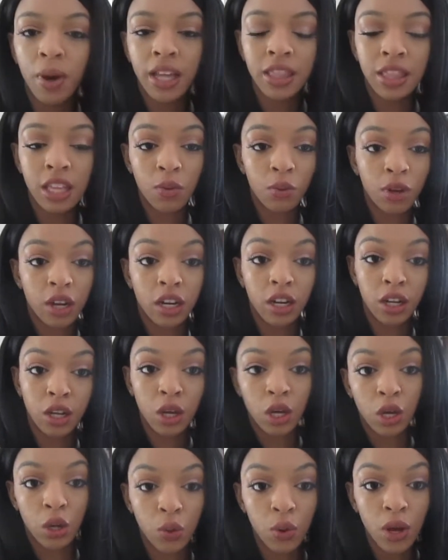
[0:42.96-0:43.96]
I think we're gonna
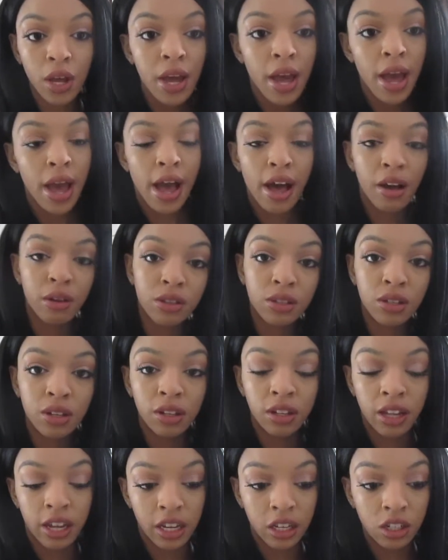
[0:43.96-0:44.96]
go out to
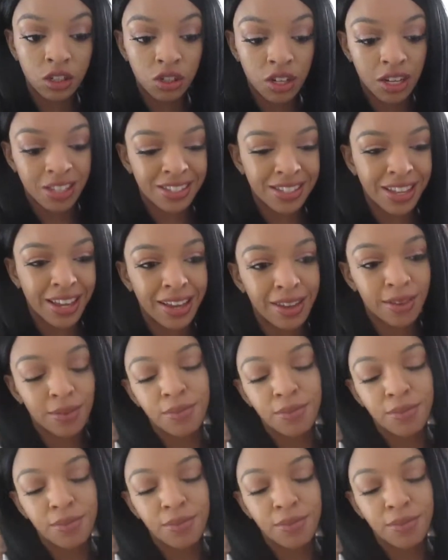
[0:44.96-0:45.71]
lunch. It's like,